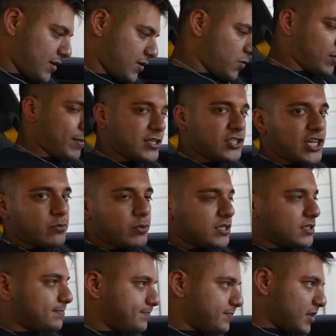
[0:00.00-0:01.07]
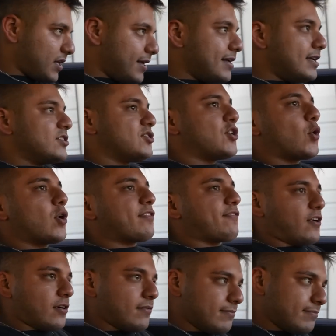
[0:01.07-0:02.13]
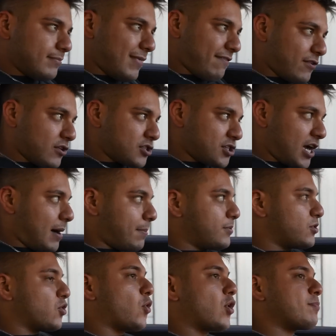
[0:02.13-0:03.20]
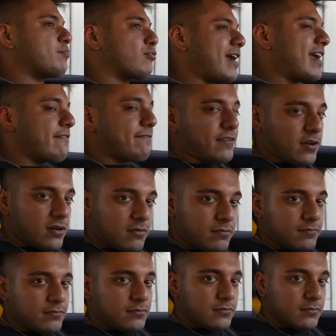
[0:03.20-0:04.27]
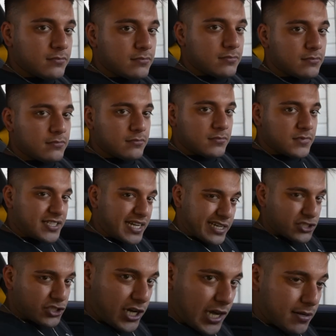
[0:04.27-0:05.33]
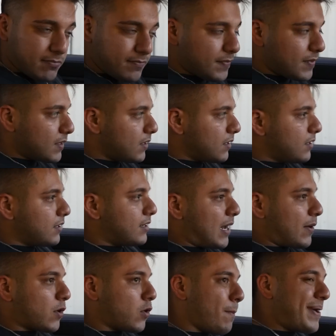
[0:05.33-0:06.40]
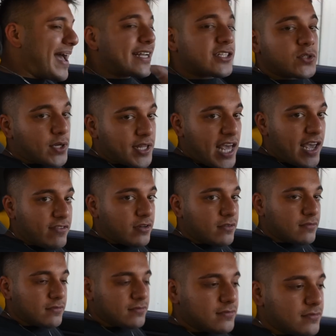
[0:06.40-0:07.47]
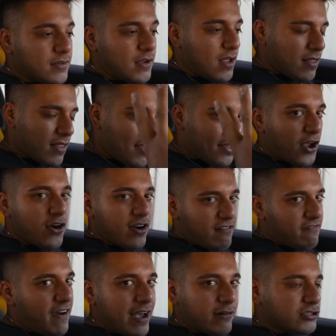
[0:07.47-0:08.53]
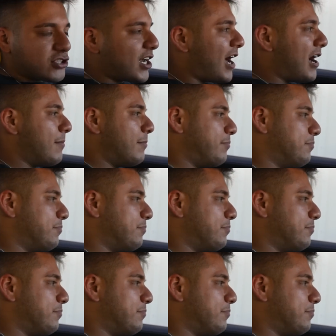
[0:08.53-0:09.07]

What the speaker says: where my shed was, to Northford, my first shop, to North Branford, second shop. Now we're going back to North Haven, the third and final shop.